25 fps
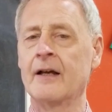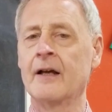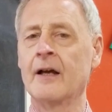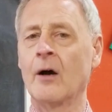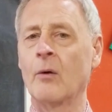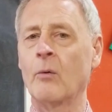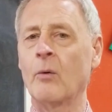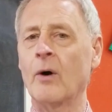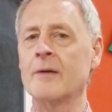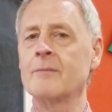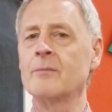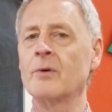
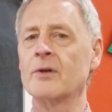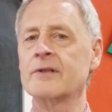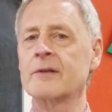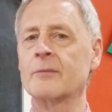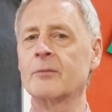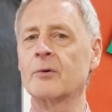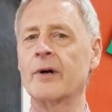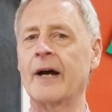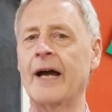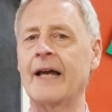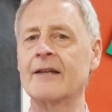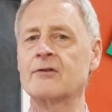One
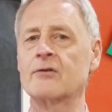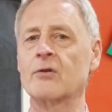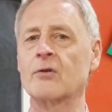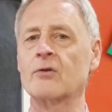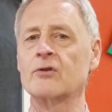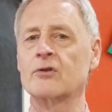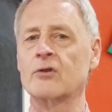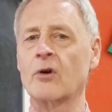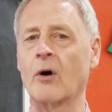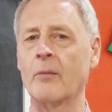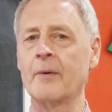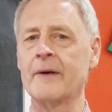Muslim grad
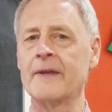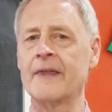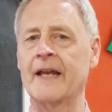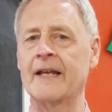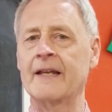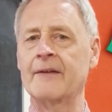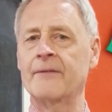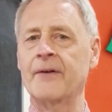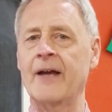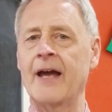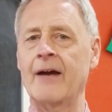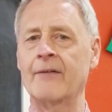student told me that
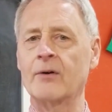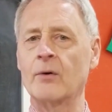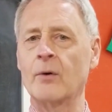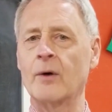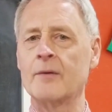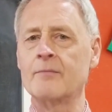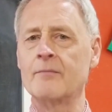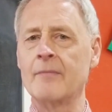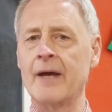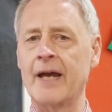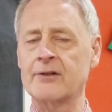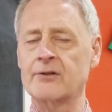if
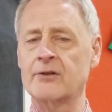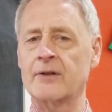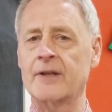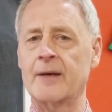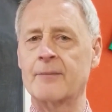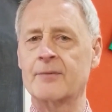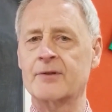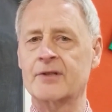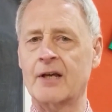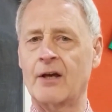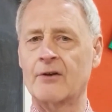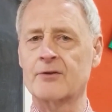everyone measured
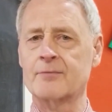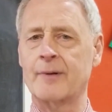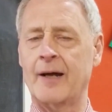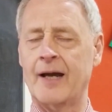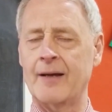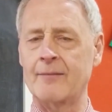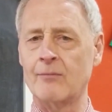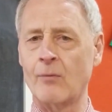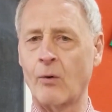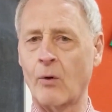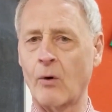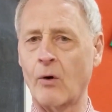themselves
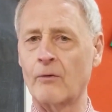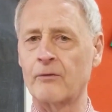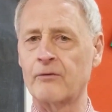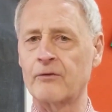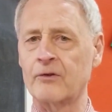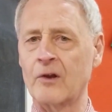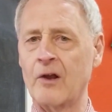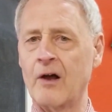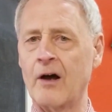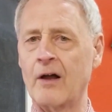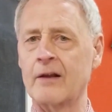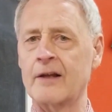by moral
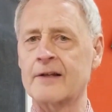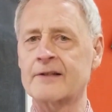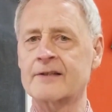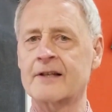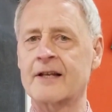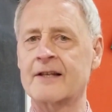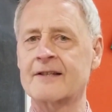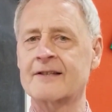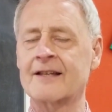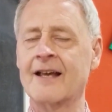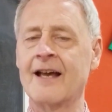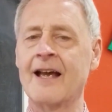
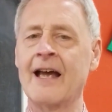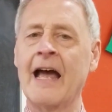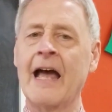flawlessness,